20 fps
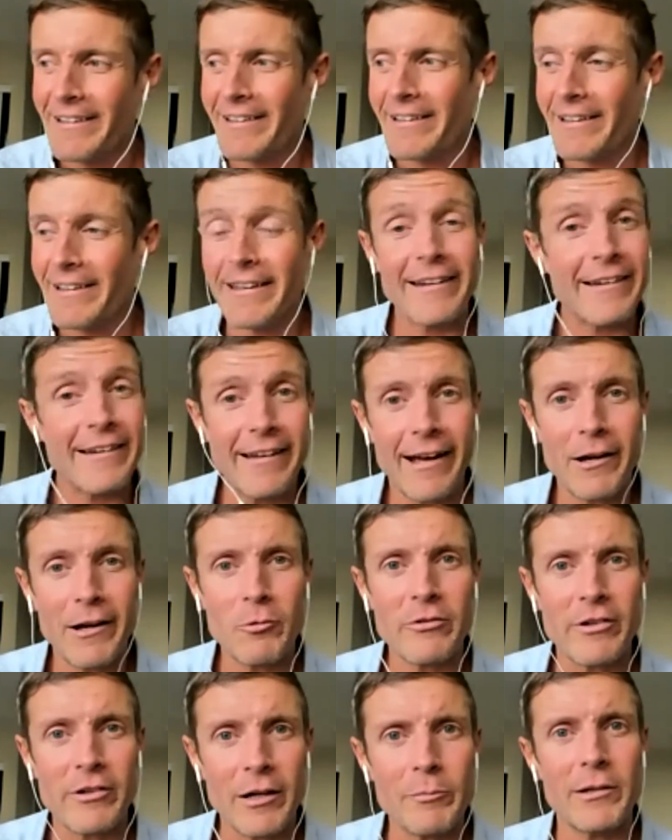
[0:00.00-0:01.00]
And I
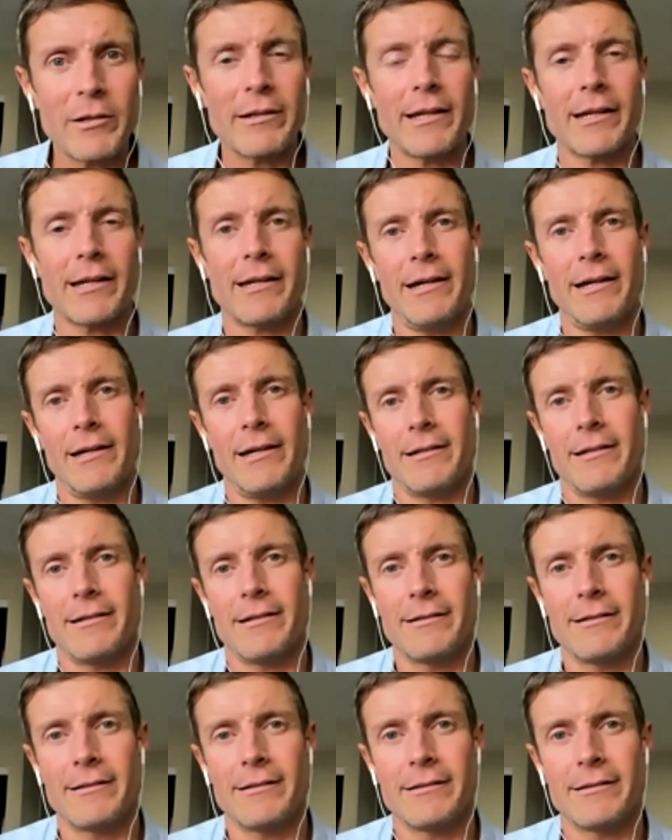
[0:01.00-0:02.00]
was not being that guy,
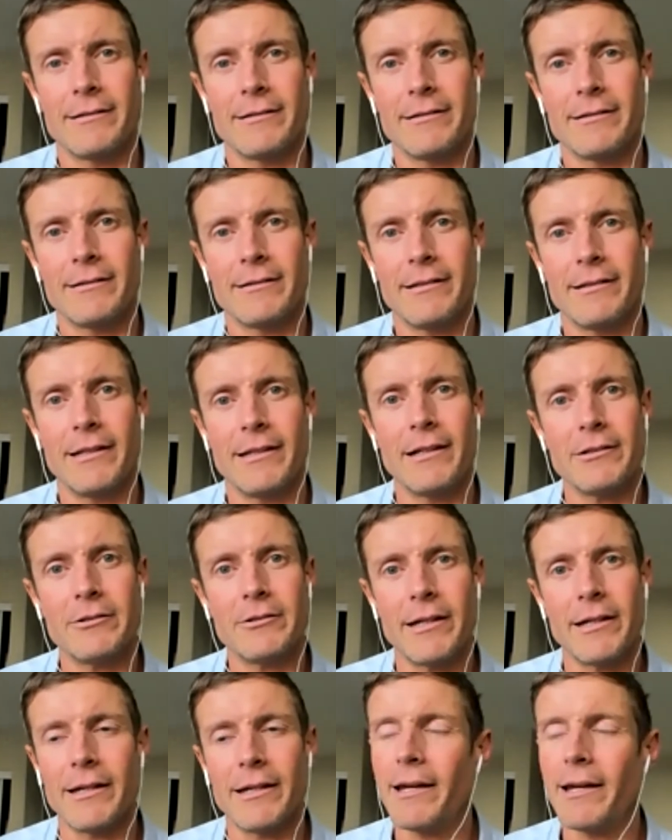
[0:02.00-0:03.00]

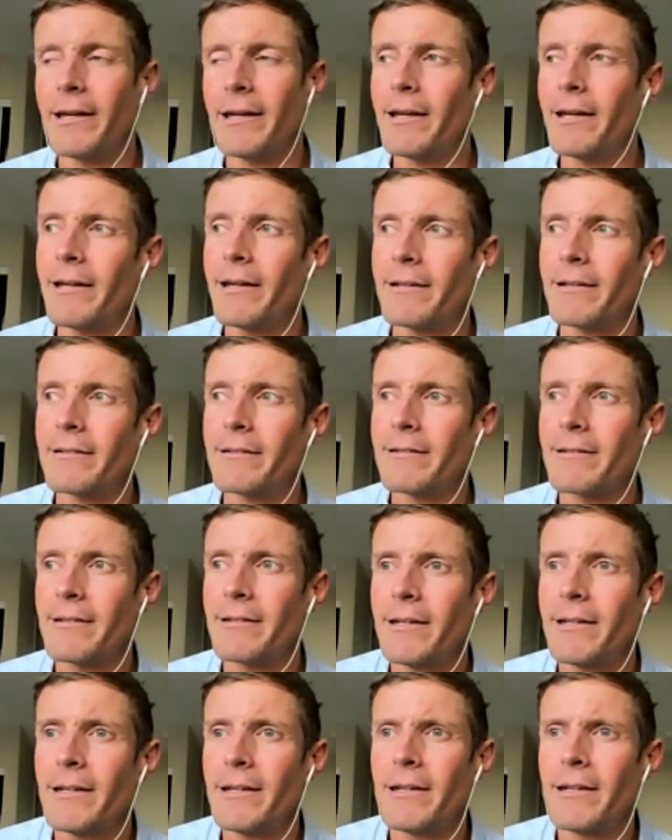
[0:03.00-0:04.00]
and
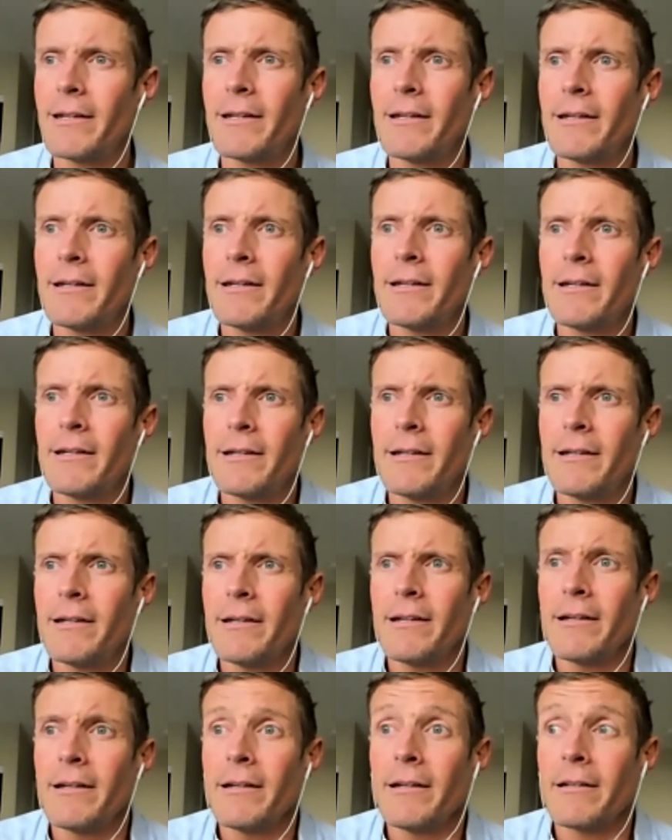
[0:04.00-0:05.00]

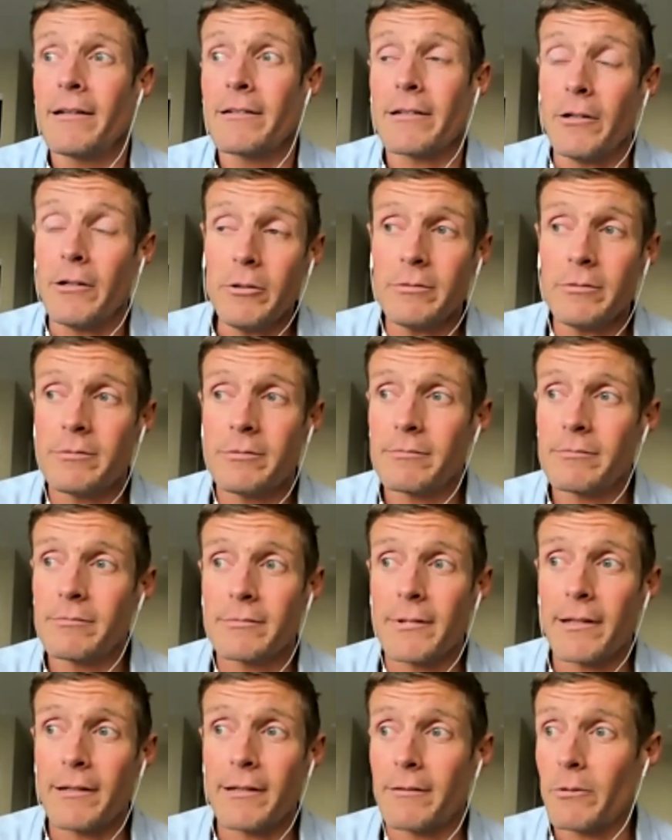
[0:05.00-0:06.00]
so
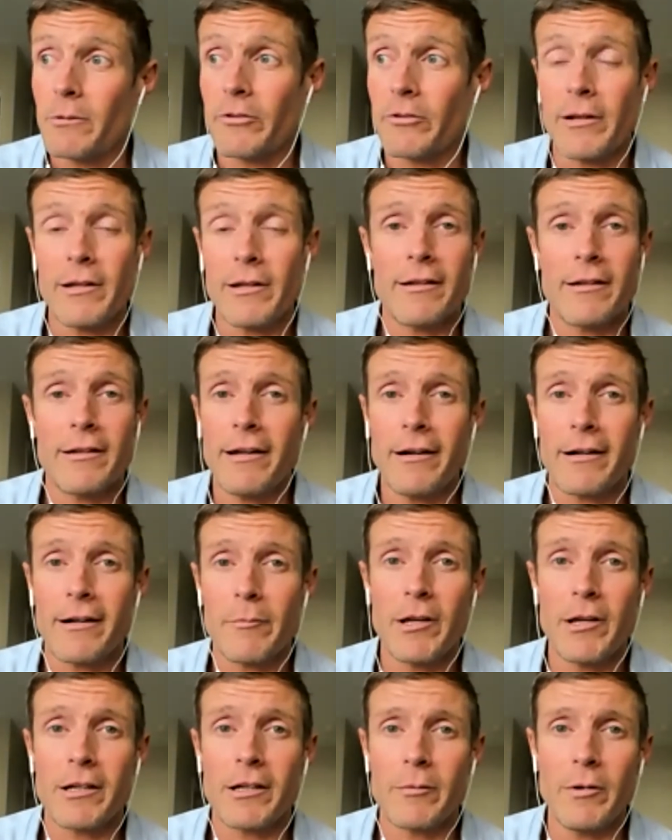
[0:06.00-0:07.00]
it was right then and there. I
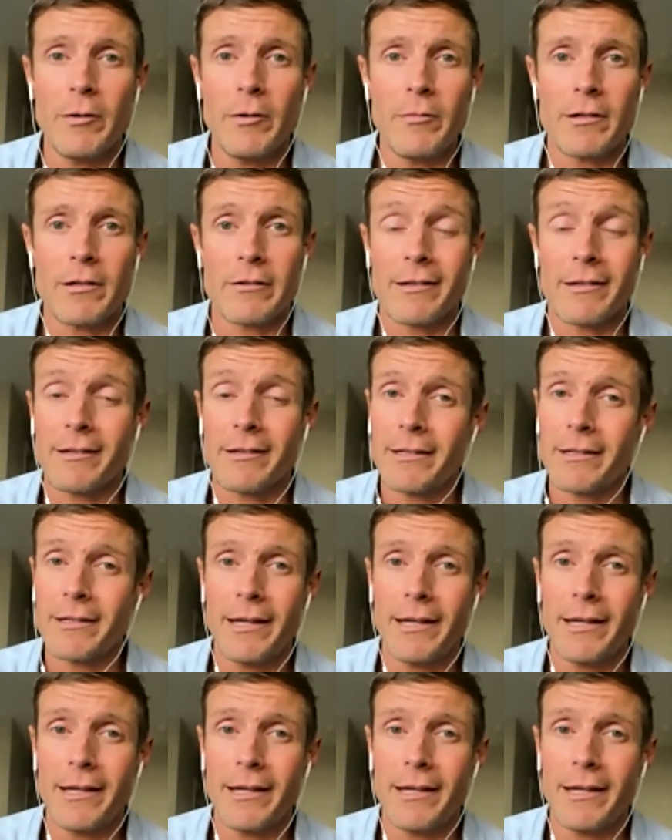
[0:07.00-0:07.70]
made a commitment. I was like, okay,